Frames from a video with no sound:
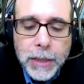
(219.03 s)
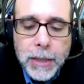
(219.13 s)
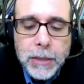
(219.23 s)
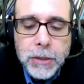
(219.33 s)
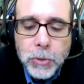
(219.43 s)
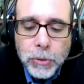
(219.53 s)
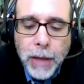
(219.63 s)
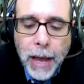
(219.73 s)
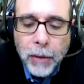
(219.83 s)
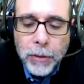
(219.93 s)
is to
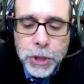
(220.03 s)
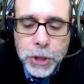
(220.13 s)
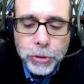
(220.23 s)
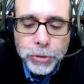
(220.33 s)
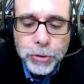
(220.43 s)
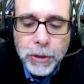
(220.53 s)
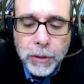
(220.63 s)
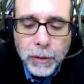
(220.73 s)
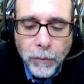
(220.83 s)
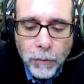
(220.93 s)
allow the children
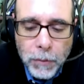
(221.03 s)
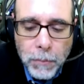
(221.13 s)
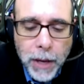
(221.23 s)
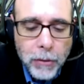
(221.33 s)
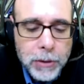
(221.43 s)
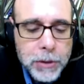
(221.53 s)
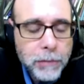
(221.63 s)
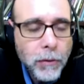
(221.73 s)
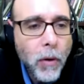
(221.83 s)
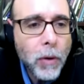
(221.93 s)
of the parents of
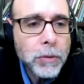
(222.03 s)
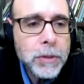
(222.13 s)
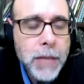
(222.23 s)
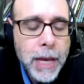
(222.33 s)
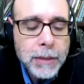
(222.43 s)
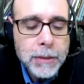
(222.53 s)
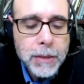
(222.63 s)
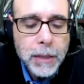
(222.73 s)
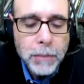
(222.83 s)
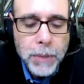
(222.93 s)
all sects
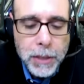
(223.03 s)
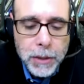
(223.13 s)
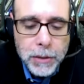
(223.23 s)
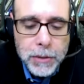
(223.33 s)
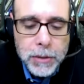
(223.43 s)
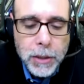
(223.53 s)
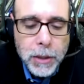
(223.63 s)
and opinions